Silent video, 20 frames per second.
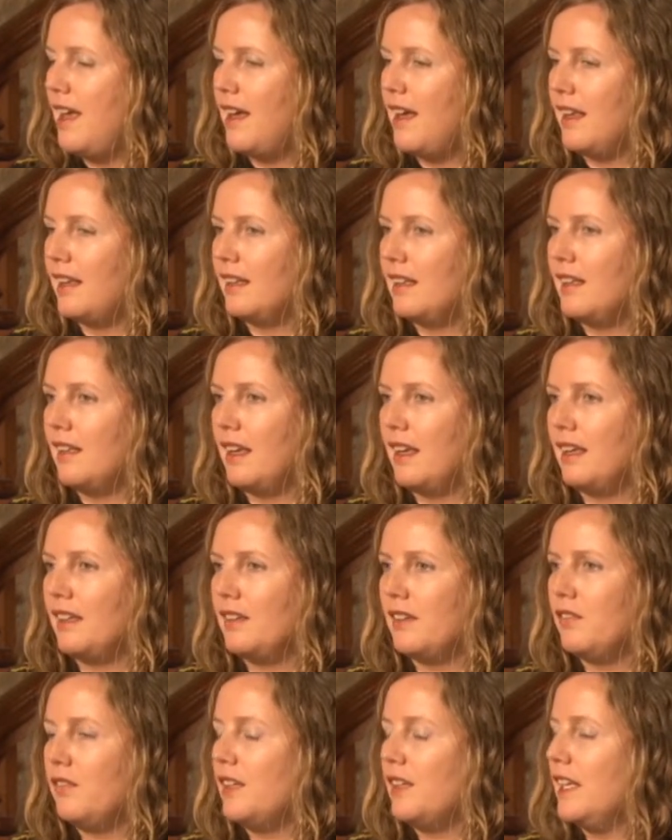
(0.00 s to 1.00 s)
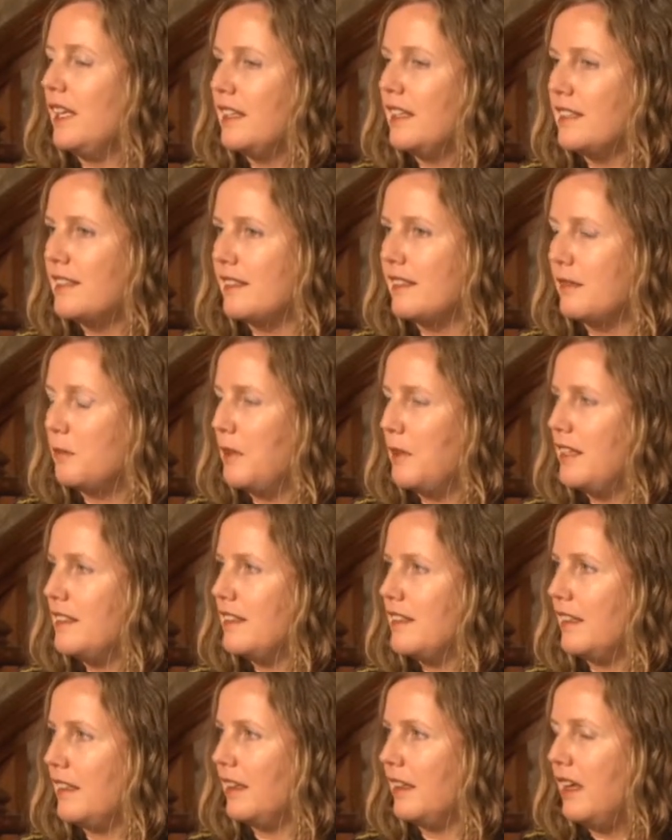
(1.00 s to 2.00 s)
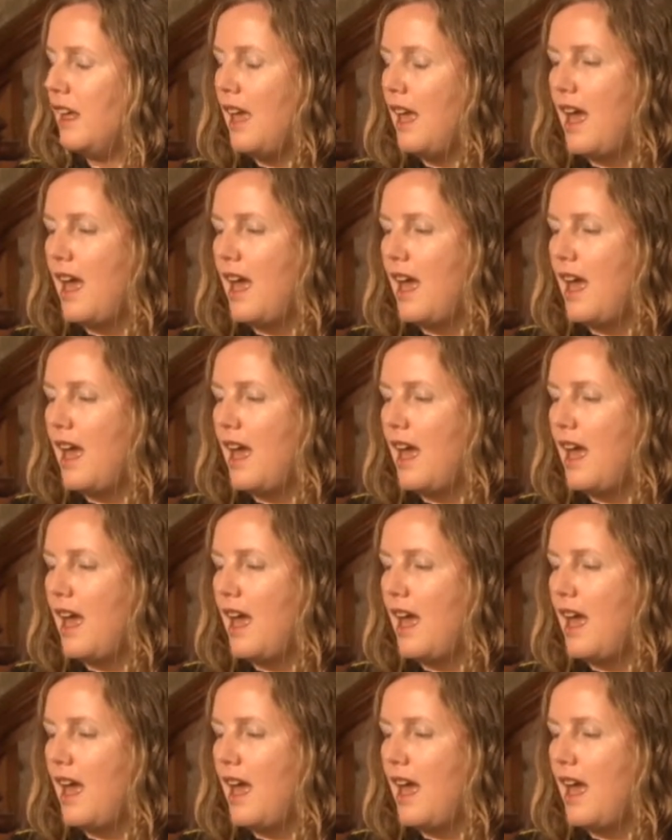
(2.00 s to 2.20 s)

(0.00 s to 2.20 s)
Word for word: And, and the feeling is amazing.